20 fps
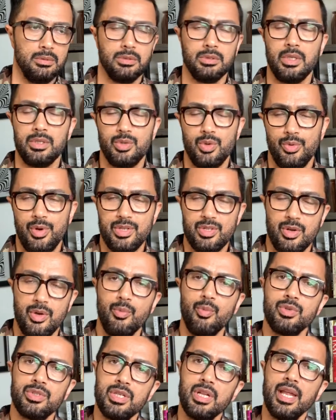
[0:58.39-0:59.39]
not to a
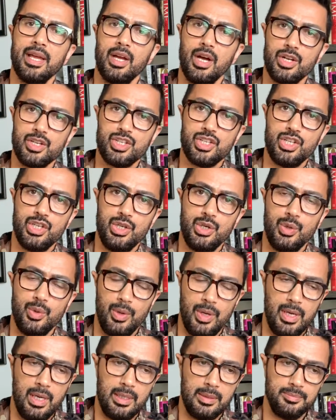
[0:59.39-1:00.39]
restaurant, till I got
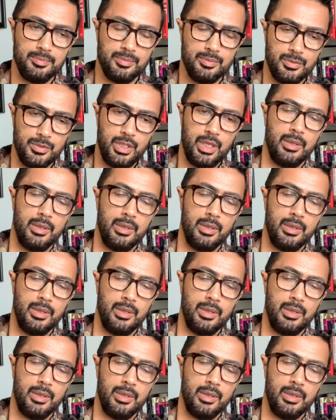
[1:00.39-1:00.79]
to um, you know